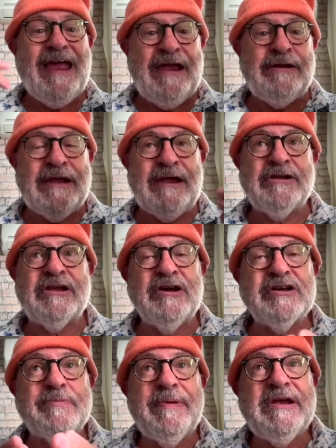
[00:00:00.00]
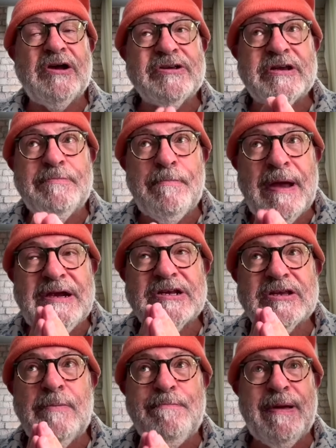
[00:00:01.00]
in Kursk, because it
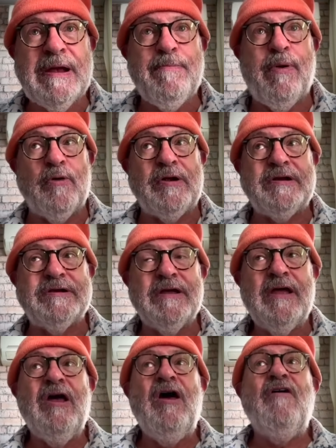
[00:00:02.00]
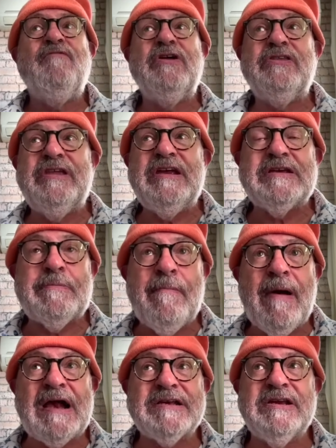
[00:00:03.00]
makes the big point that this
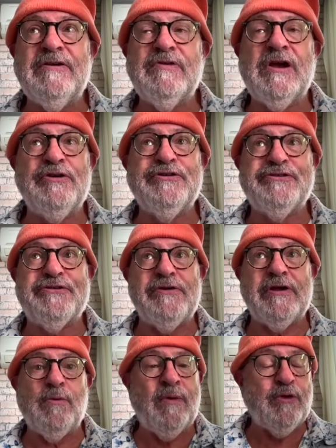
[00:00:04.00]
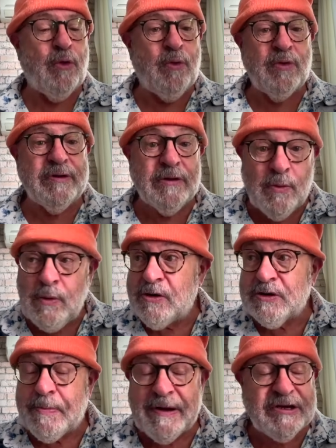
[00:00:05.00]
massive country, with all the
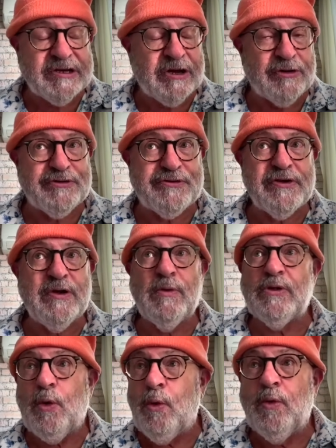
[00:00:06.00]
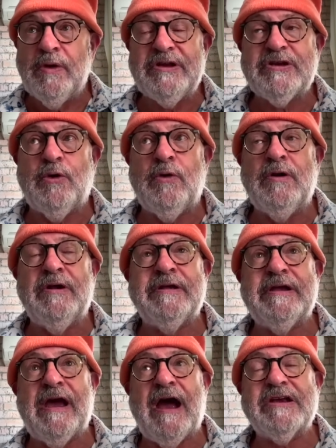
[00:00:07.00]
world's biggest country, with all its oil
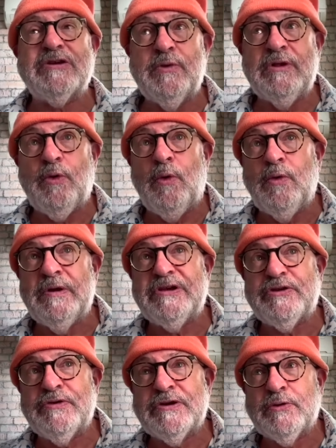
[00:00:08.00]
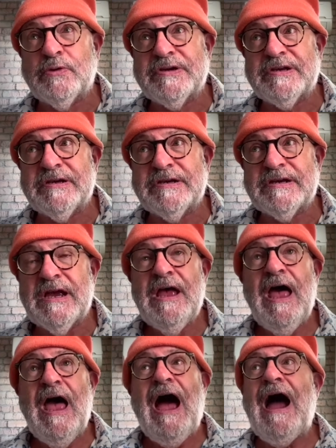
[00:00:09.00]
and gas, with all its resources,
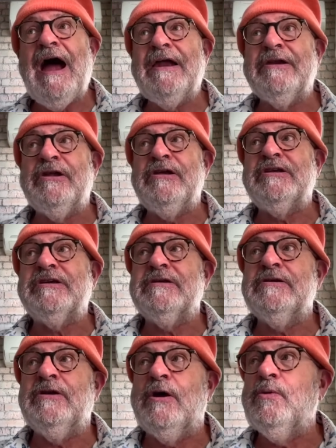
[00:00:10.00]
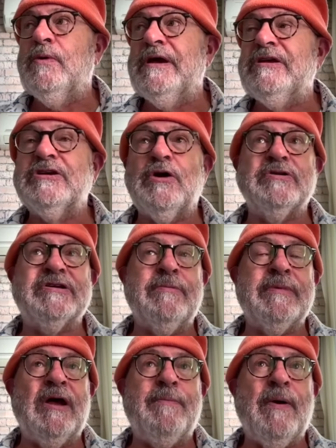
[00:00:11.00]
and it's, you know, it's got
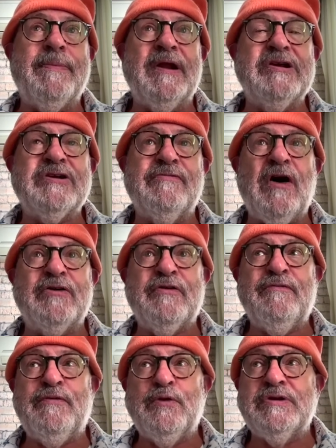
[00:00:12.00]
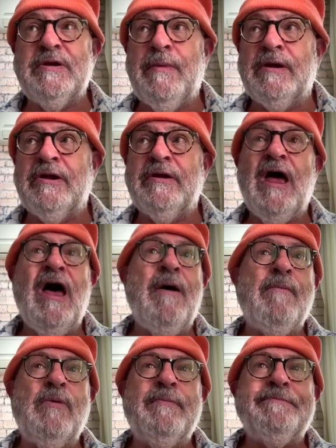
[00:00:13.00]
something, a population of 140 million,
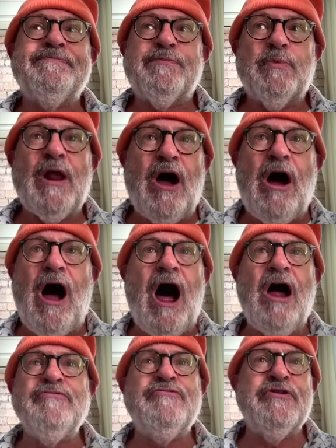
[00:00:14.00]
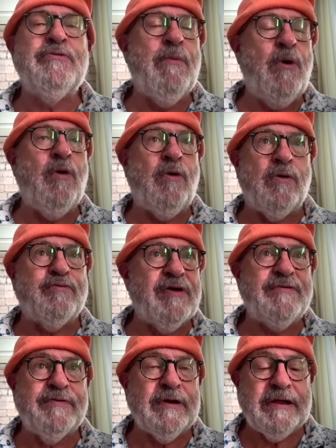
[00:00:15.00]
well, 100 more
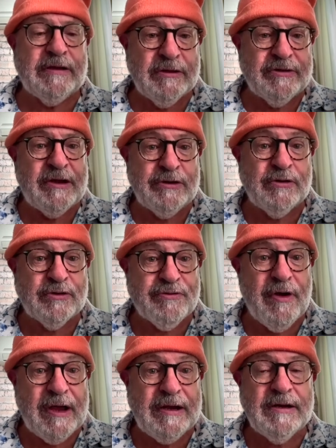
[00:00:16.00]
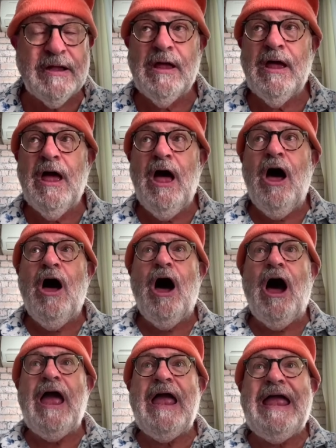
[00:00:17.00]
roughly than Ukraine,
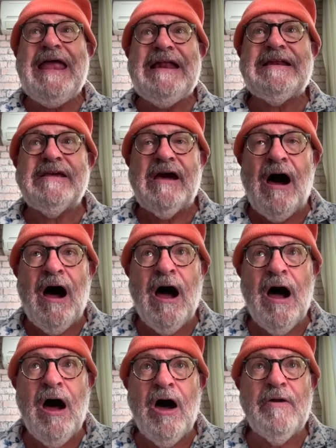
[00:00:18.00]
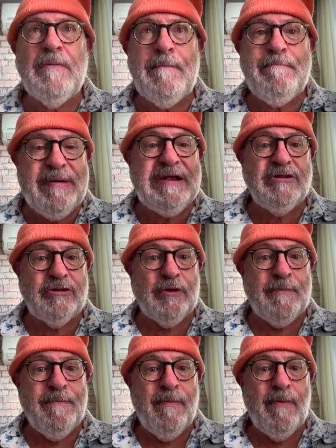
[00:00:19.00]
it can't beat
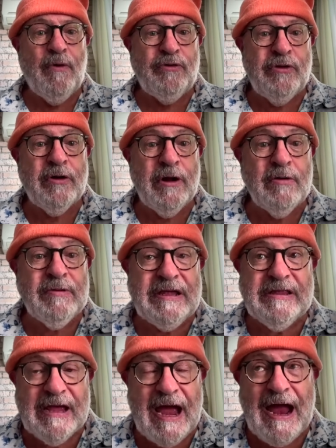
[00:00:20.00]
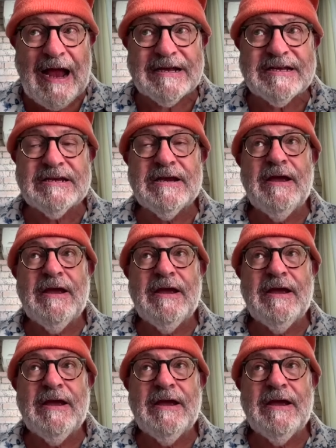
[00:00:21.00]
them. Not only that,